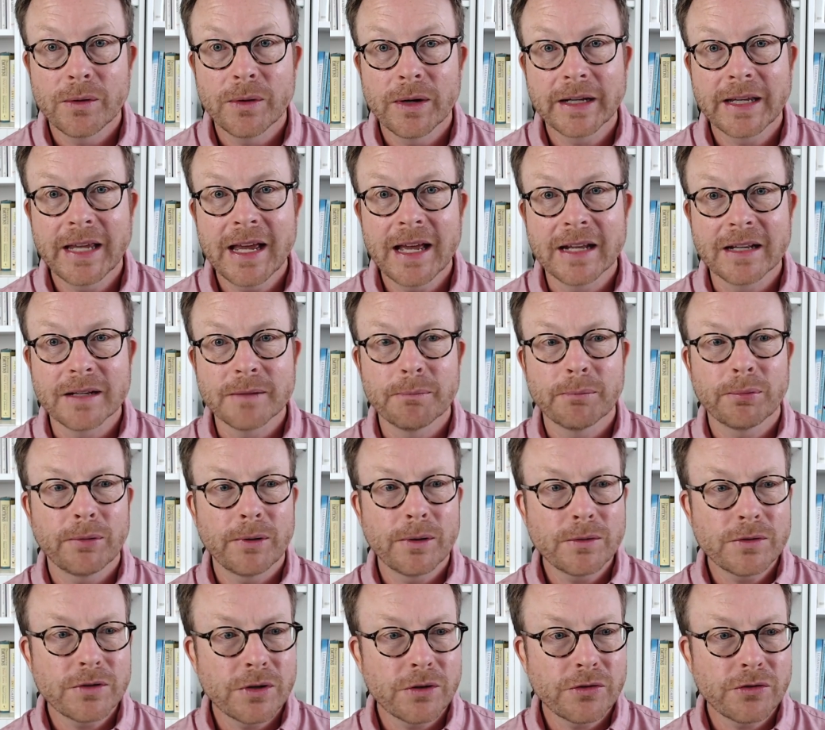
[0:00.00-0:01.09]
again,
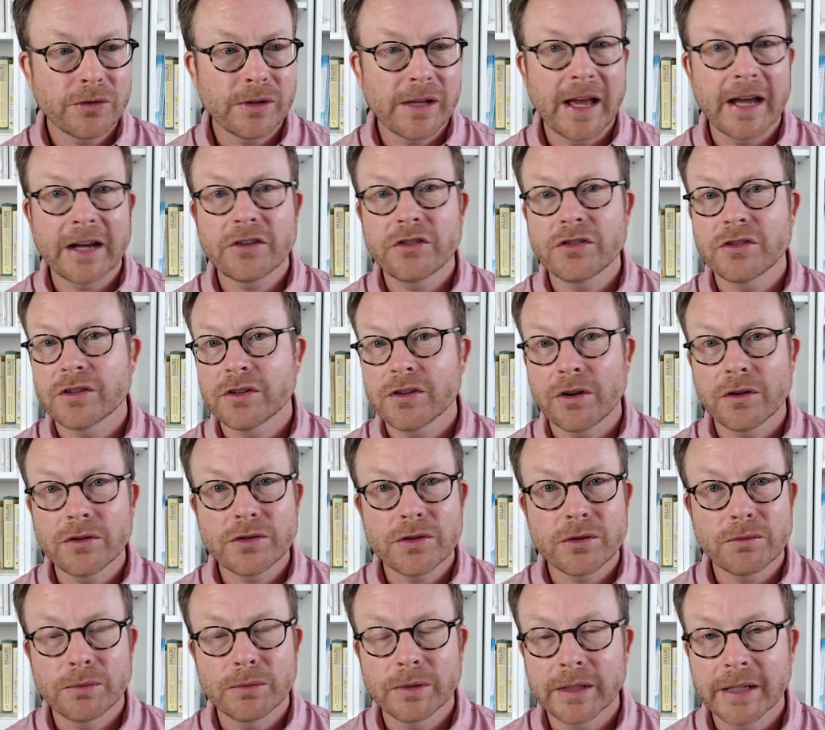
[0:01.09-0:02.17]
pro-social action is
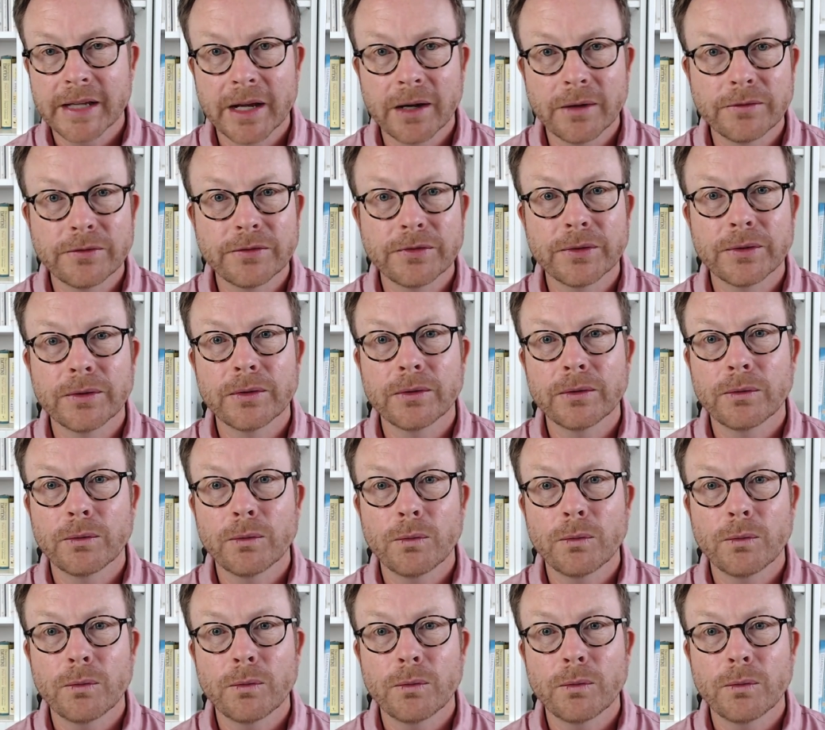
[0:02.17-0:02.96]
also really helpful.